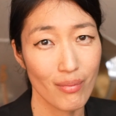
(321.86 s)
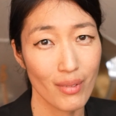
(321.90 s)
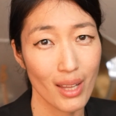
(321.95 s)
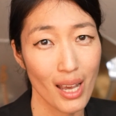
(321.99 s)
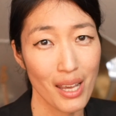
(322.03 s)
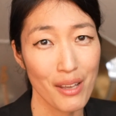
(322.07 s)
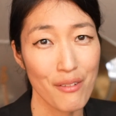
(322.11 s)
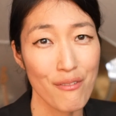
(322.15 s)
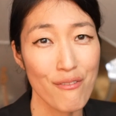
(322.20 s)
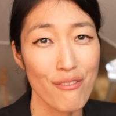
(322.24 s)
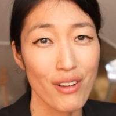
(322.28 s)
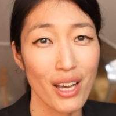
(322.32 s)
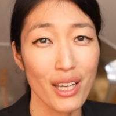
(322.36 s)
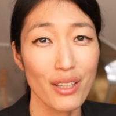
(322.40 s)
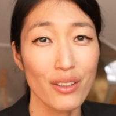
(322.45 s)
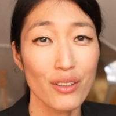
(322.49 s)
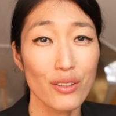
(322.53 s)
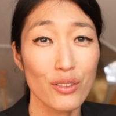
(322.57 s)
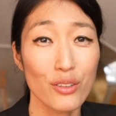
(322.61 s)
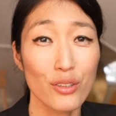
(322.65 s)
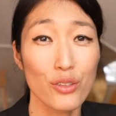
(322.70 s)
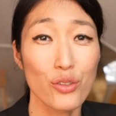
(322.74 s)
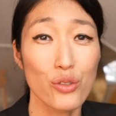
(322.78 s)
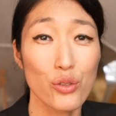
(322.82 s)
I invite
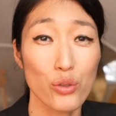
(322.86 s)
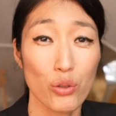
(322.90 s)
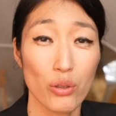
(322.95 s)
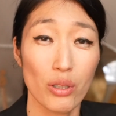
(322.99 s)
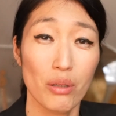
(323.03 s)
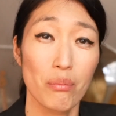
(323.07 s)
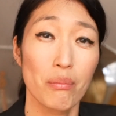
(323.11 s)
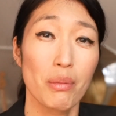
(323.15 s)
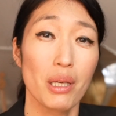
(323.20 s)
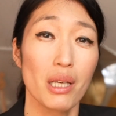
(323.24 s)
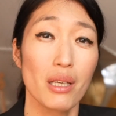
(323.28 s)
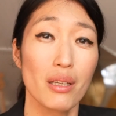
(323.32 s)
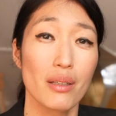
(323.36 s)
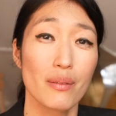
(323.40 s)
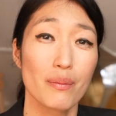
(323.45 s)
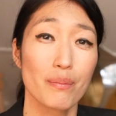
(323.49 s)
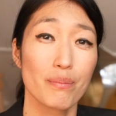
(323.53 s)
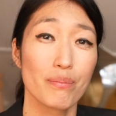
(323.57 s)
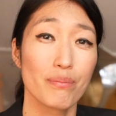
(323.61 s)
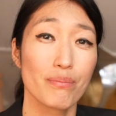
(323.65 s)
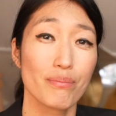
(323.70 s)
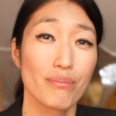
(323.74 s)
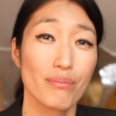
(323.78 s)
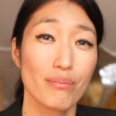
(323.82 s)
you to join me
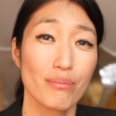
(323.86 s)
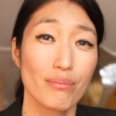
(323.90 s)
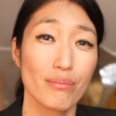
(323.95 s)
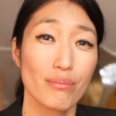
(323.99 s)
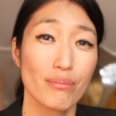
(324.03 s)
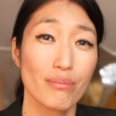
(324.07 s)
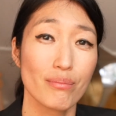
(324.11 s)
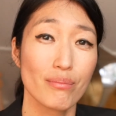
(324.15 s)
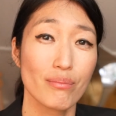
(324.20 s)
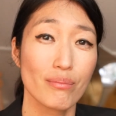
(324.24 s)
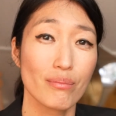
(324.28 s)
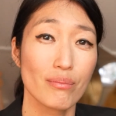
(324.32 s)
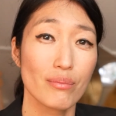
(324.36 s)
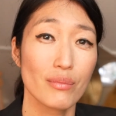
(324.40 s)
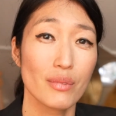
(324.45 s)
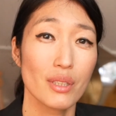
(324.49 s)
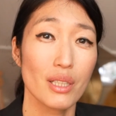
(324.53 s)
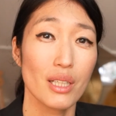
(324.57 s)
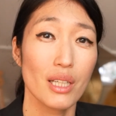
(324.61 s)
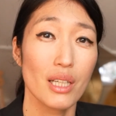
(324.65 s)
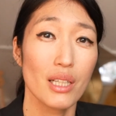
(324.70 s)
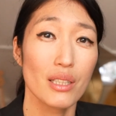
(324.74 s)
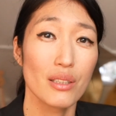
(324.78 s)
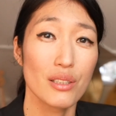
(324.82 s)

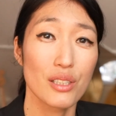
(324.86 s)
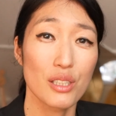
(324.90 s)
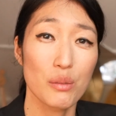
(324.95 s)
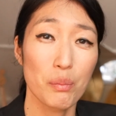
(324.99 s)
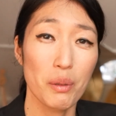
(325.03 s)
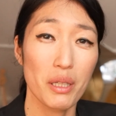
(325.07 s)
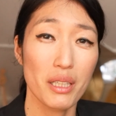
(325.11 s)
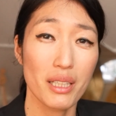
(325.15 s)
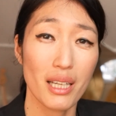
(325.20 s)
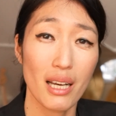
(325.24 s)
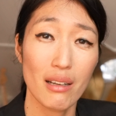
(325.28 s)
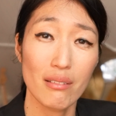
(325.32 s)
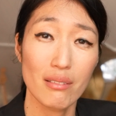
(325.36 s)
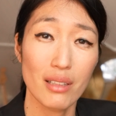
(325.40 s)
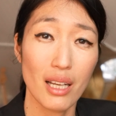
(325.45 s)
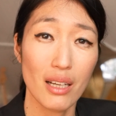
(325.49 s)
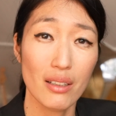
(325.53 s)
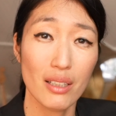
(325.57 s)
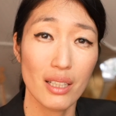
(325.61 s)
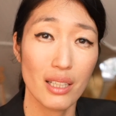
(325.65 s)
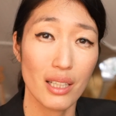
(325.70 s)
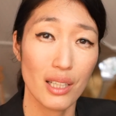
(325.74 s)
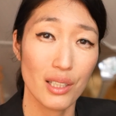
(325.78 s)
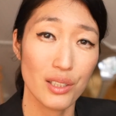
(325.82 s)
to speak out
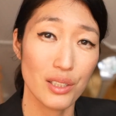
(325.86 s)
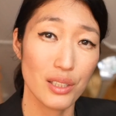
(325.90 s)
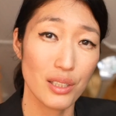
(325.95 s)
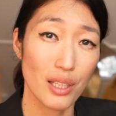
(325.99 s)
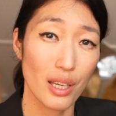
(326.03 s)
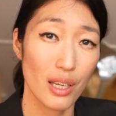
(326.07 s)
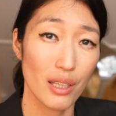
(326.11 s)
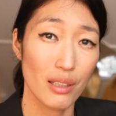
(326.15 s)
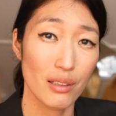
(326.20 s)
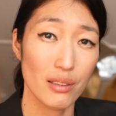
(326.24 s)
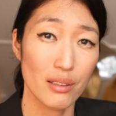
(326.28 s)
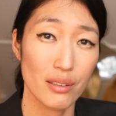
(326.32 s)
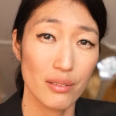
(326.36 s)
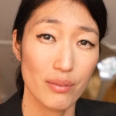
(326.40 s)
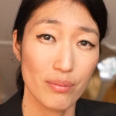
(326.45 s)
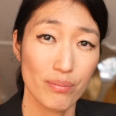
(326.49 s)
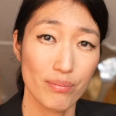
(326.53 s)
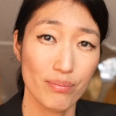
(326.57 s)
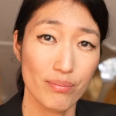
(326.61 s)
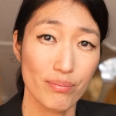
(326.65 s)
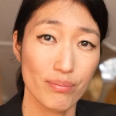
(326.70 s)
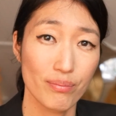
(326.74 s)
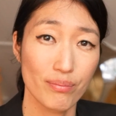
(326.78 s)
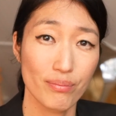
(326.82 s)
loud against hate
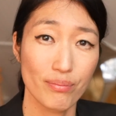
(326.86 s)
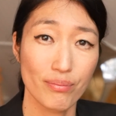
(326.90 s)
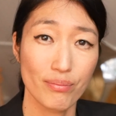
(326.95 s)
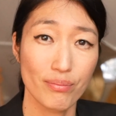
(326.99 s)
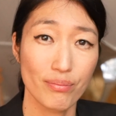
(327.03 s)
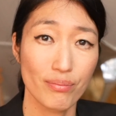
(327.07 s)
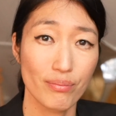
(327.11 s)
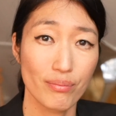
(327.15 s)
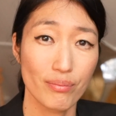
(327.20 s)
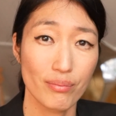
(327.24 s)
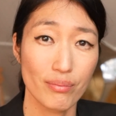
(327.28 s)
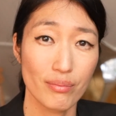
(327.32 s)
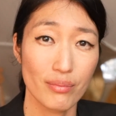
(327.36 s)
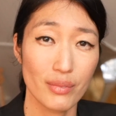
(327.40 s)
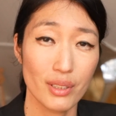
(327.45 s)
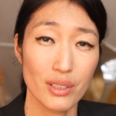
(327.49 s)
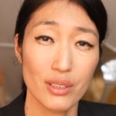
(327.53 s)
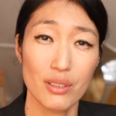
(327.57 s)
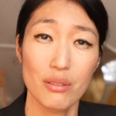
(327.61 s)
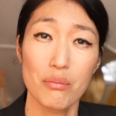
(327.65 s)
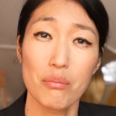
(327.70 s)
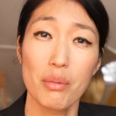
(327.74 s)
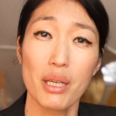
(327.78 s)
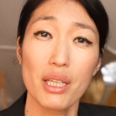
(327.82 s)
and
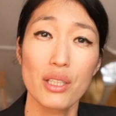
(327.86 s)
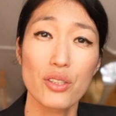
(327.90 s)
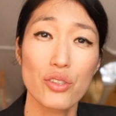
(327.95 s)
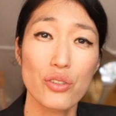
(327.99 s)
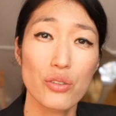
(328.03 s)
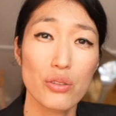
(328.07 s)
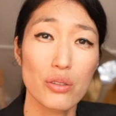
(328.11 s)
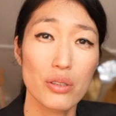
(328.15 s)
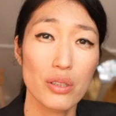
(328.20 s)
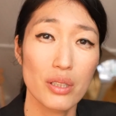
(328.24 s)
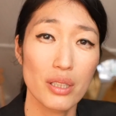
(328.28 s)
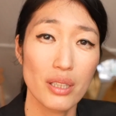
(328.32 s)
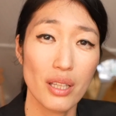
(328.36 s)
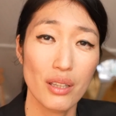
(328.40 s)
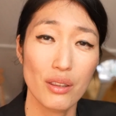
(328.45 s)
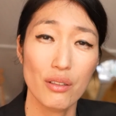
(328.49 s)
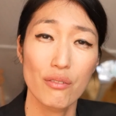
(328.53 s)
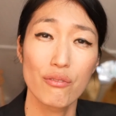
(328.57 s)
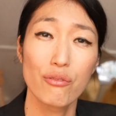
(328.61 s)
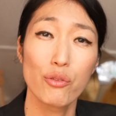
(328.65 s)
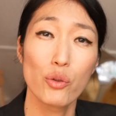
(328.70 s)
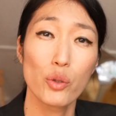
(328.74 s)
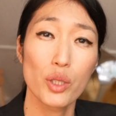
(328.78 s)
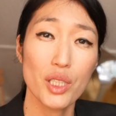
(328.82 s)
to make sure that the
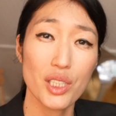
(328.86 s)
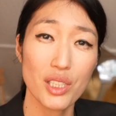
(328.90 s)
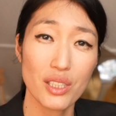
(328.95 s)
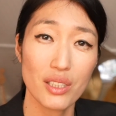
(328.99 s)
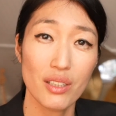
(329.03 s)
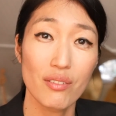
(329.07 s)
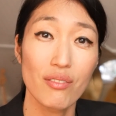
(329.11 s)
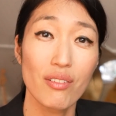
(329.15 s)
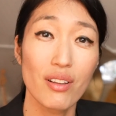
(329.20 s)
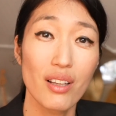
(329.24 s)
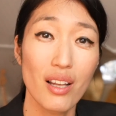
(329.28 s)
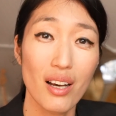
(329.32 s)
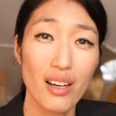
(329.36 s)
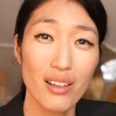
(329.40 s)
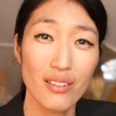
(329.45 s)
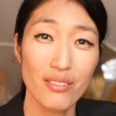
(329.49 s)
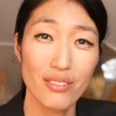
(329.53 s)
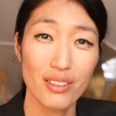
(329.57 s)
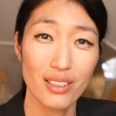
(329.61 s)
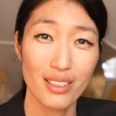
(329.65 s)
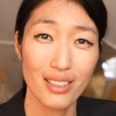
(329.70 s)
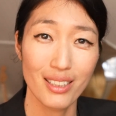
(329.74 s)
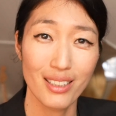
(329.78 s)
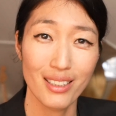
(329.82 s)
voice of
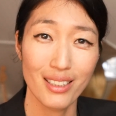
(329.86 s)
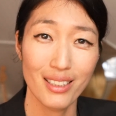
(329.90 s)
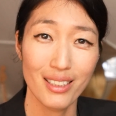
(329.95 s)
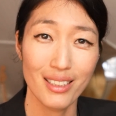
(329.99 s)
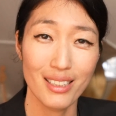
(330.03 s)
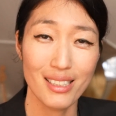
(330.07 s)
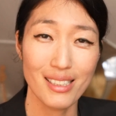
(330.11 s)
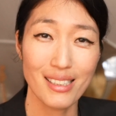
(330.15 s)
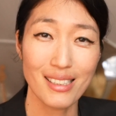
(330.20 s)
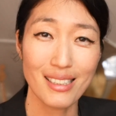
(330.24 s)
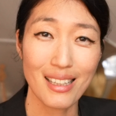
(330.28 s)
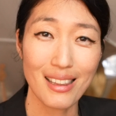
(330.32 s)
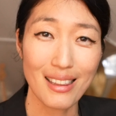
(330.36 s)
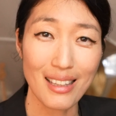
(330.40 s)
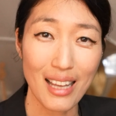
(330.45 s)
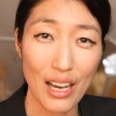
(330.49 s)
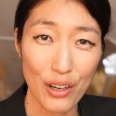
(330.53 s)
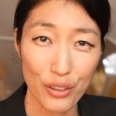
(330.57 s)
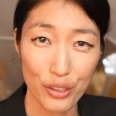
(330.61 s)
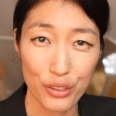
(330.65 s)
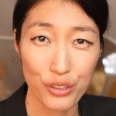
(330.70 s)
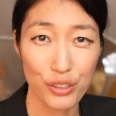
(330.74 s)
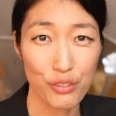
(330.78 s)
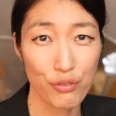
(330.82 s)
love is the
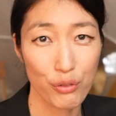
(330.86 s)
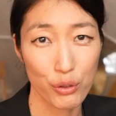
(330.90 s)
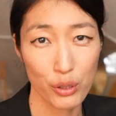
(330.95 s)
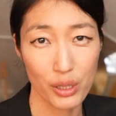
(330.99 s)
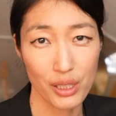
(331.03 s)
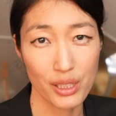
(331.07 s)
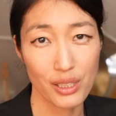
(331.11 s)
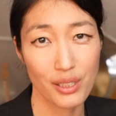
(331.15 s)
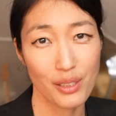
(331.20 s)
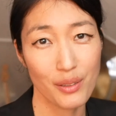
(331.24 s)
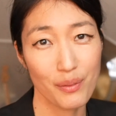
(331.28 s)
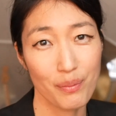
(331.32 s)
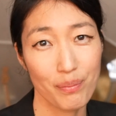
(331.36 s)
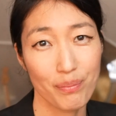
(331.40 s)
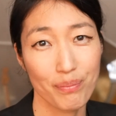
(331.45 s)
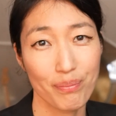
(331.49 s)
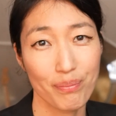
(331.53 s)
loudest voice.